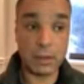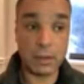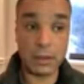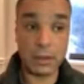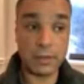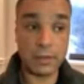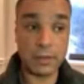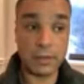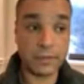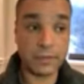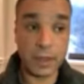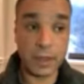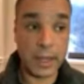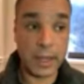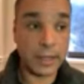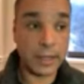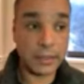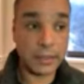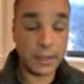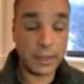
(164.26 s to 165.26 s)
if
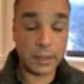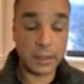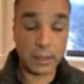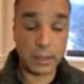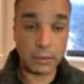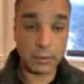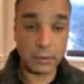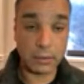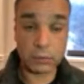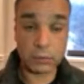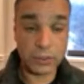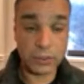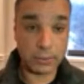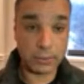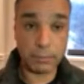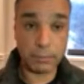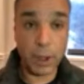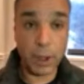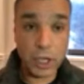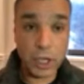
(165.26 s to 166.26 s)
anything, almost
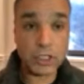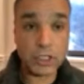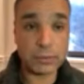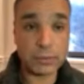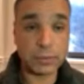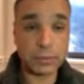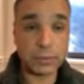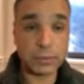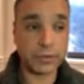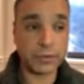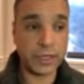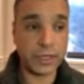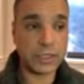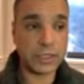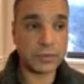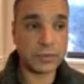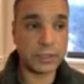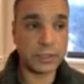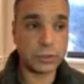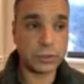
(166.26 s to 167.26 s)
impossible for
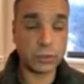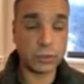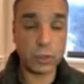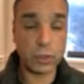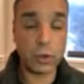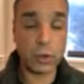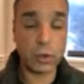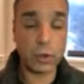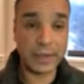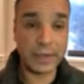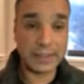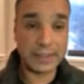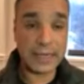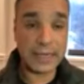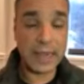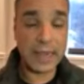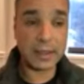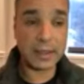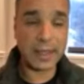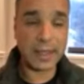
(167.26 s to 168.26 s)
Israel to go and
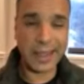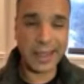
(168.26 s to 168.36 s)
attack